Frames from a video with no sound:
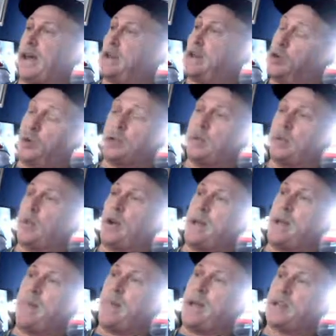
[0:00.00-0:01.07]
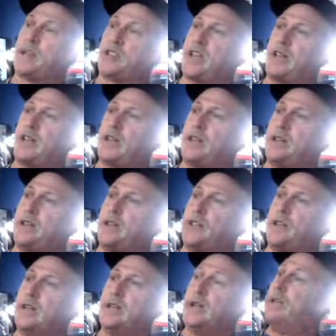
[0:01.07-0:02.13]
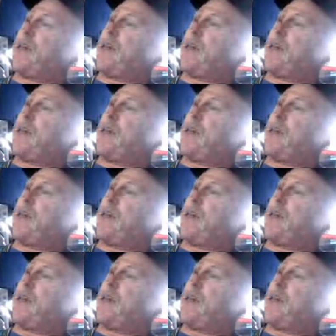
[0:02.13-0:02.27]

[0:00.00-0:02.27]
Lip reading: And you know what the problem about second is? That